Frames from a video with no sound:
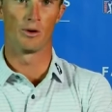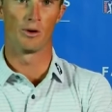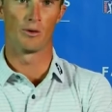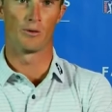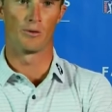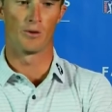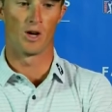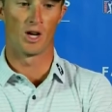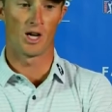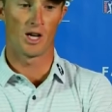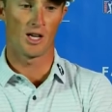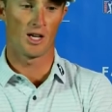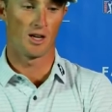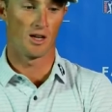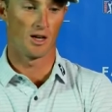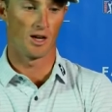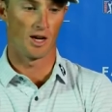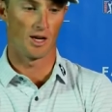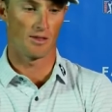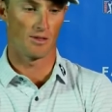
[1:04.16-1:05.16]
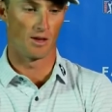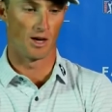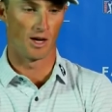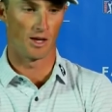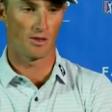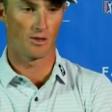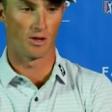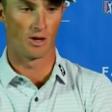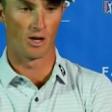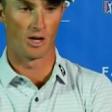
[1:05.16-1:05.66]
were fine. I, I
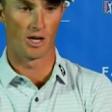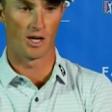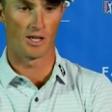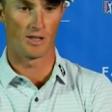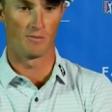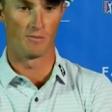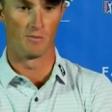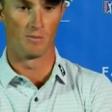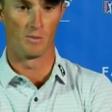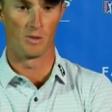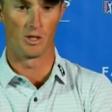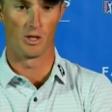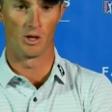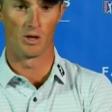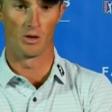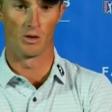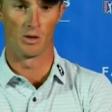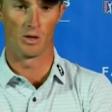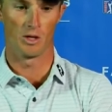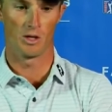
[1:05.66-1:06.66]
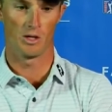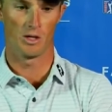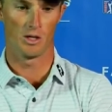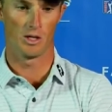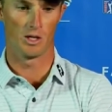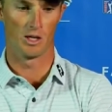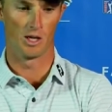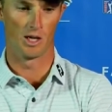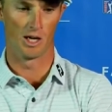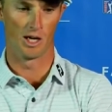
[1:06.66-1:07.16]
thought I, you know,
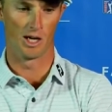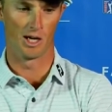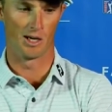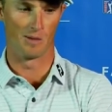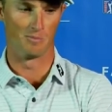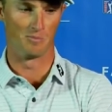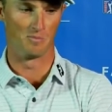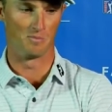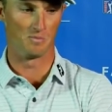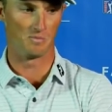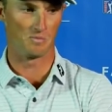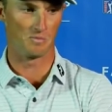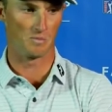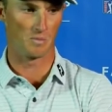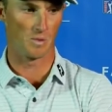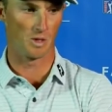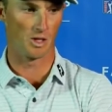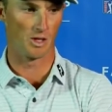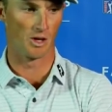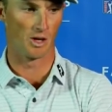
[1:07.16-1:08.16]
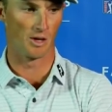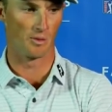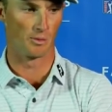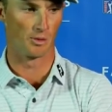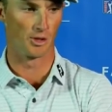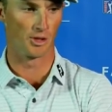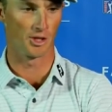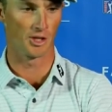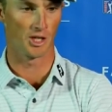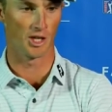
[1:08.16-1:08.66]
um, you know, it
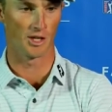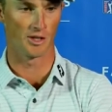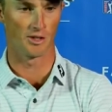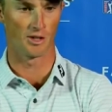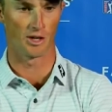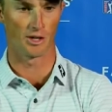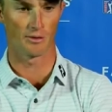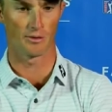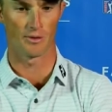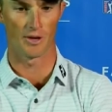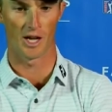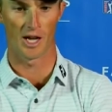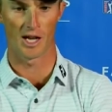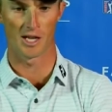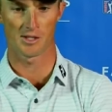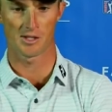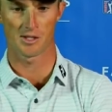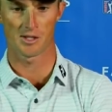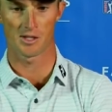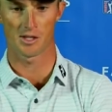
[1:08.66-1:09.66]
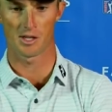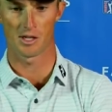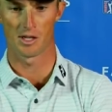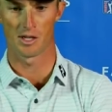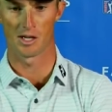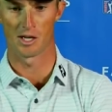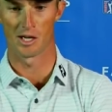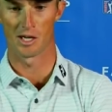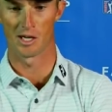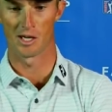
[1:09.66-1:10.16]
really got dark fast.
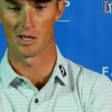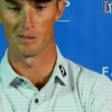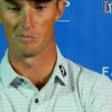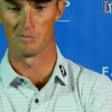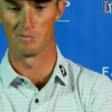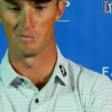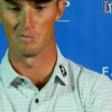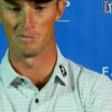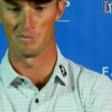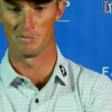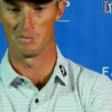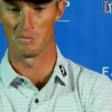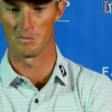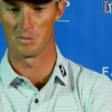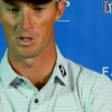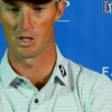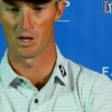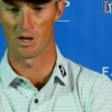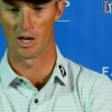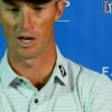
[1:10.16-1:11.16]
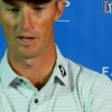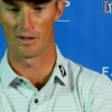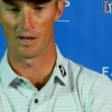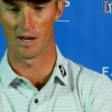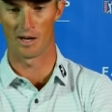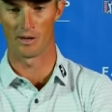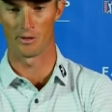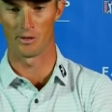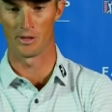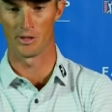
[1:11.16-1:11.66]
Um, you know, I,
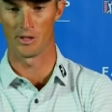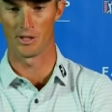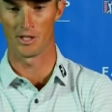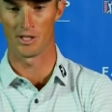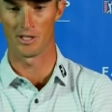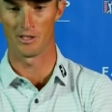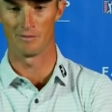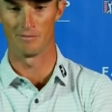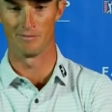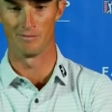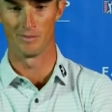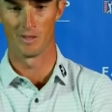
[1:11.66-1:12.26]
I really